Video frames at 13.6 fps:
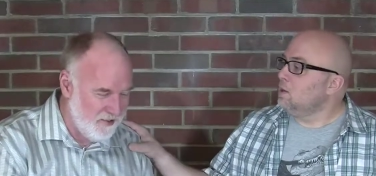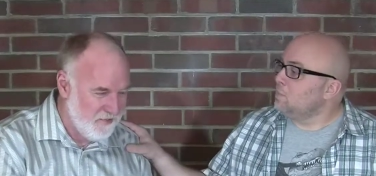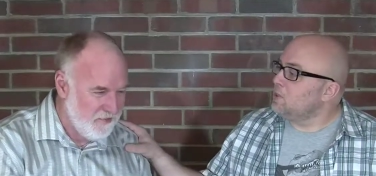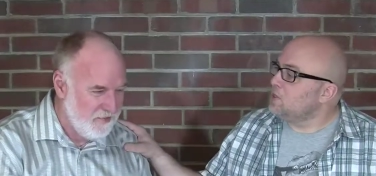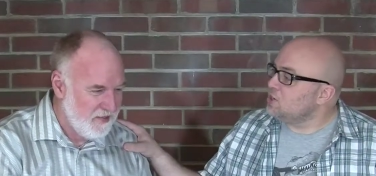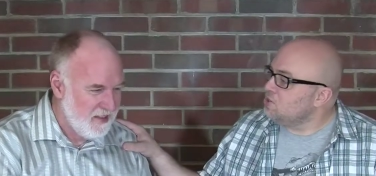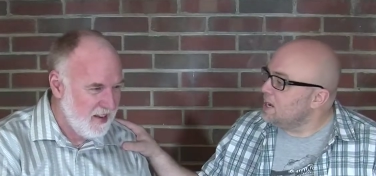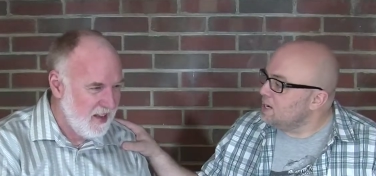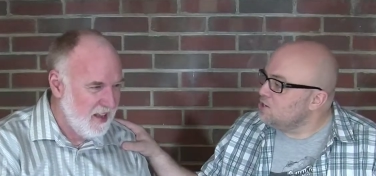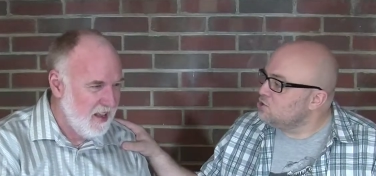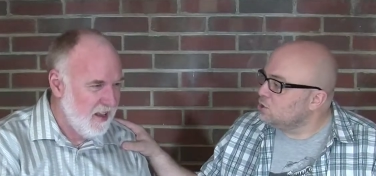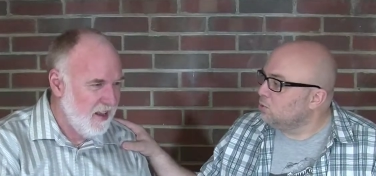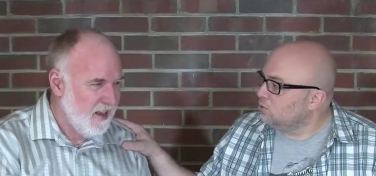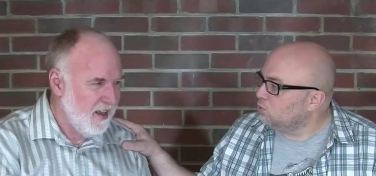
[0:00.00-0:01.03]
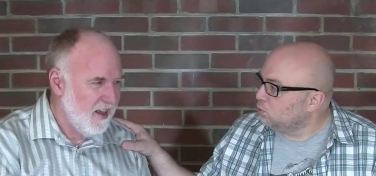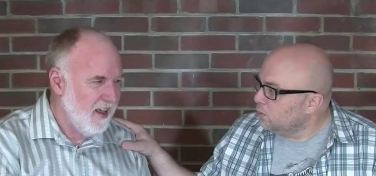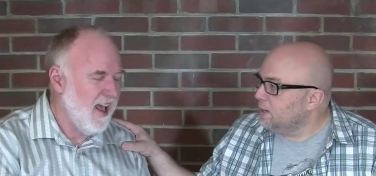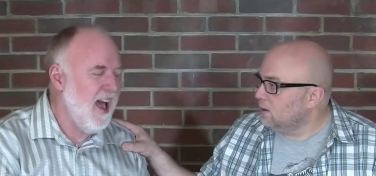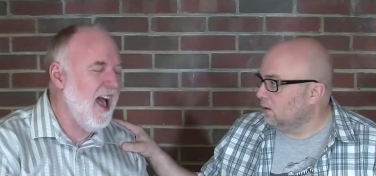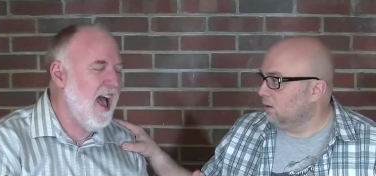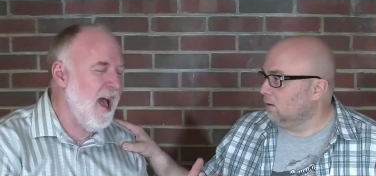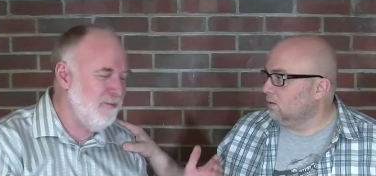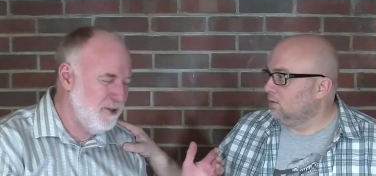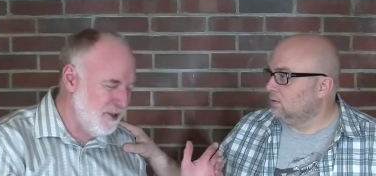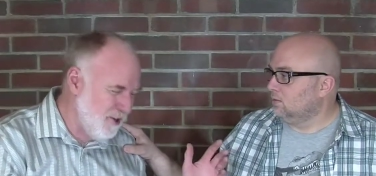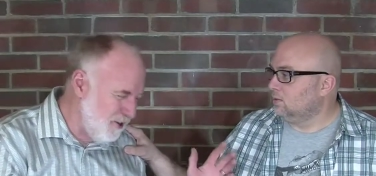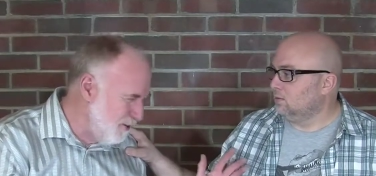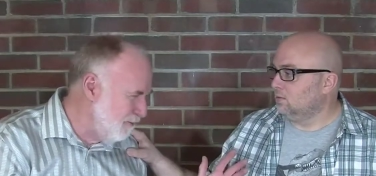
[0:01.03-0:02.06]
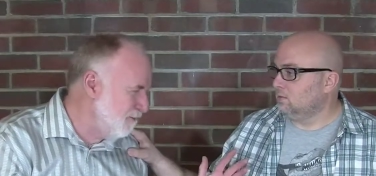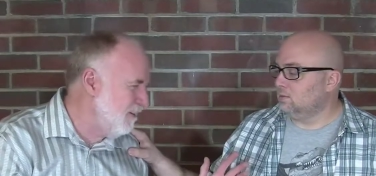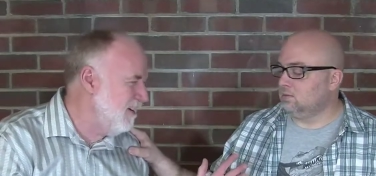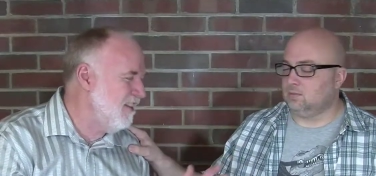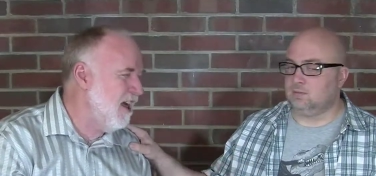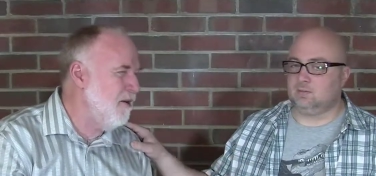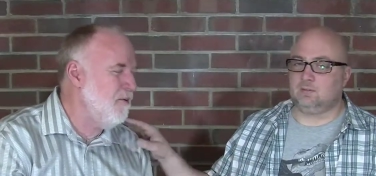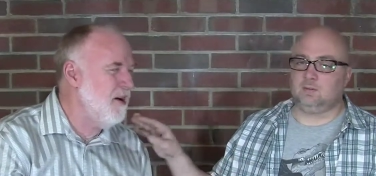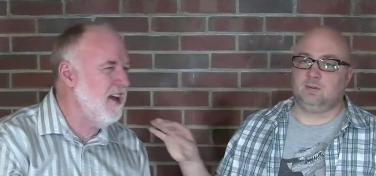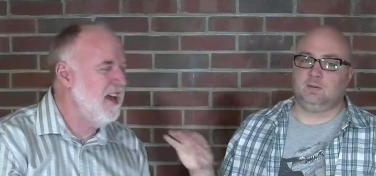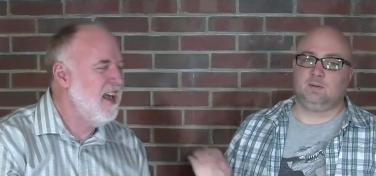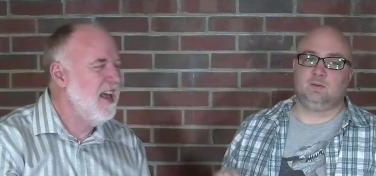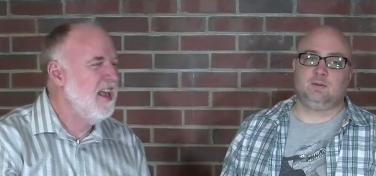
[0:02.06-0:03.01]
Speaker 1: But the danger was real. I'm sure you feel that way.